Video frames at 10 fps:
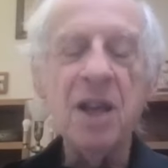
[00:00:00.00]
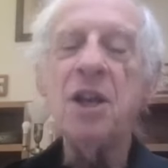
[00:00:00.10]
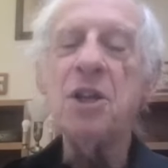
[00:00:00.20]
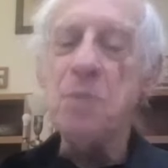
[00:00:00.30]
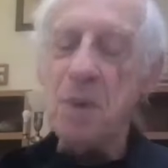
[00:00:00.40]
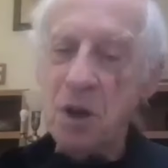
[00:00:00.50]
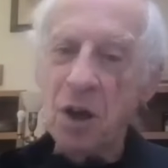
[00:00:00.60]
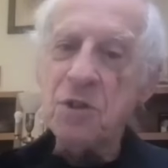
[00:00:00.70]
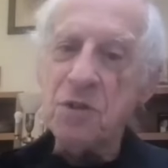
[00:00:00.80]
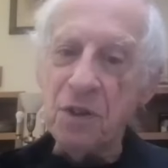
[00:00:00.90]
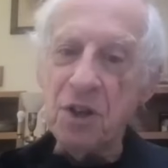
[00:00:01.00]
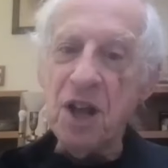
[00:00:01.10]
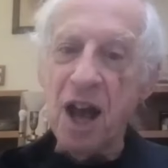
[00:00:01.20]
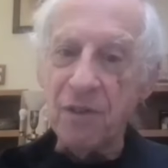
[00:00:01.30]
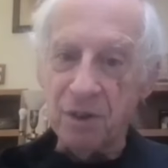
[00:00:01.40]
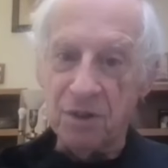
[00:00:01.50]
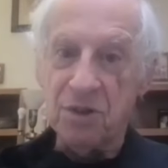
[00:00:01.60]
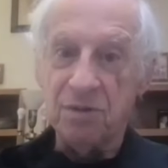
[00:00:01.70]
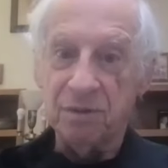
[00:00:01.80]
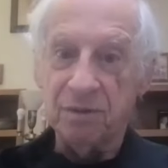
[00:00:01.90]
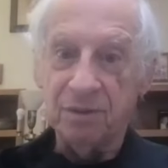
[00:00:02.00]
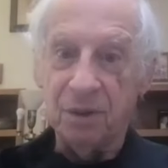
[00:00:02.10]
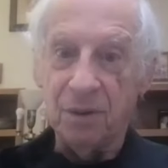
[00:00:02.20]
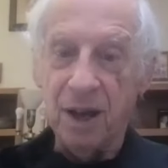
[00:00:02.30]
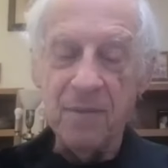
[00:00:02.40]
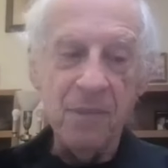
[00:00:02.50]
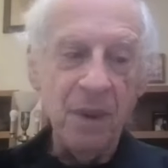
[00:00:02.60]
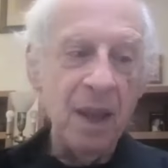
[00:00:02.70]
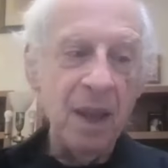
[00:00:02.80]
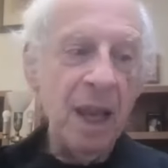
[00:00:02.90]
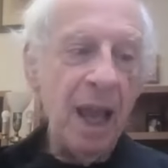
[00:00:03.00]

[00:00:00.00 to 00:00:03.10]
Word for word: It's because of the novels, all right? Mm.